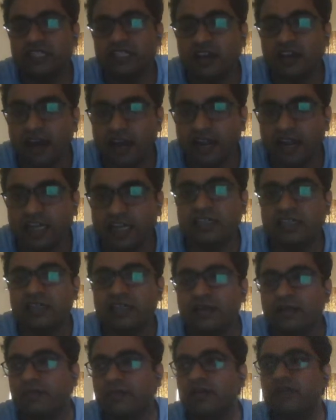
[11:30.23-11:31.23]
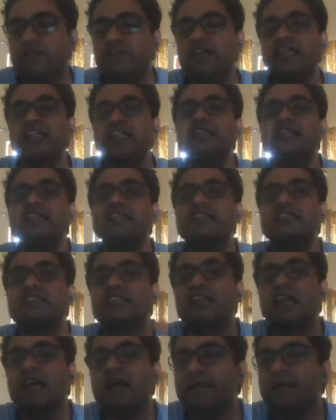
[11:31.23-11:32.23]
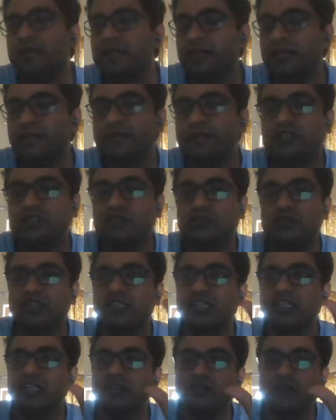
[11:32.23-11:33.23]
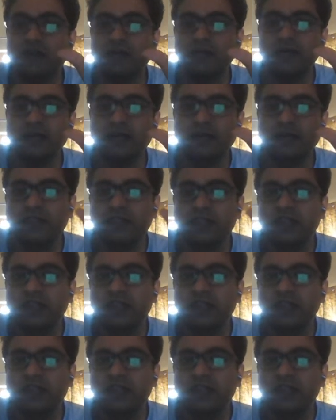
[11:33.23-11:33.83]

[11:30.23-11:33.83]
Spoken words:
with the height, but we can increase the diameter based on the requirement.